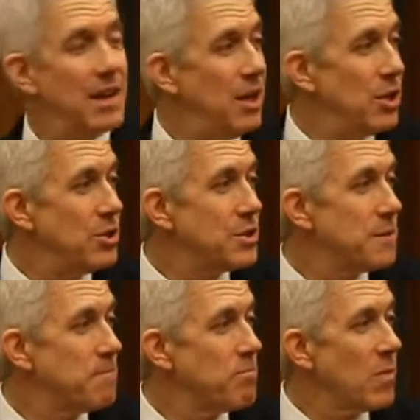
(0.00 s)

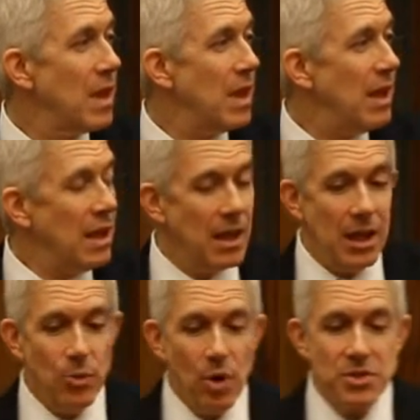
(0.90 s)
is
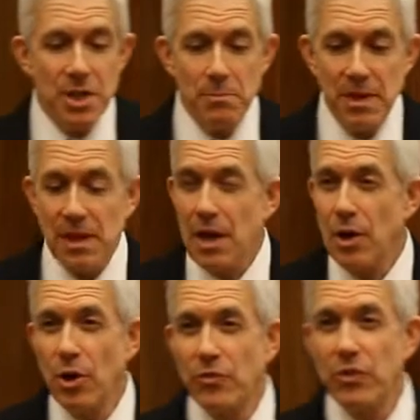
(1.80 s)
he wrote something, I
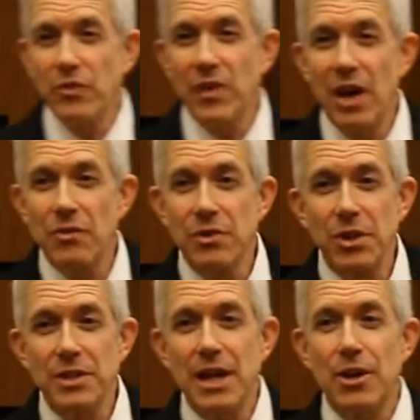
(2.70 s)
don't know if you've ever
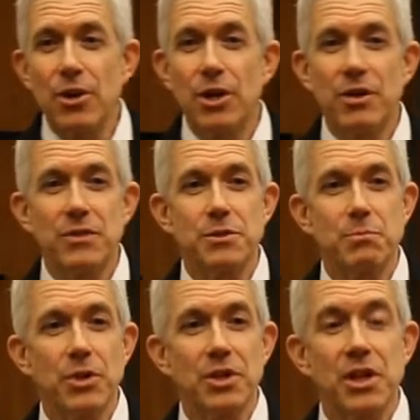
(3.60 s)
looked at or heard of his
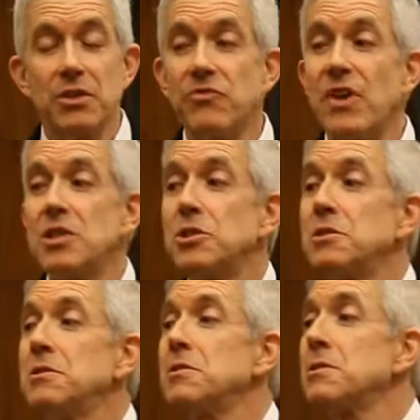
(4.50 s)
book, The
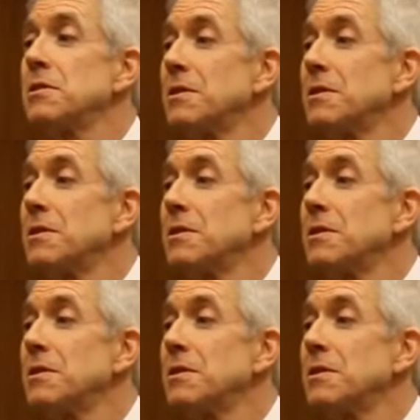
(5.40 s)
Confessions.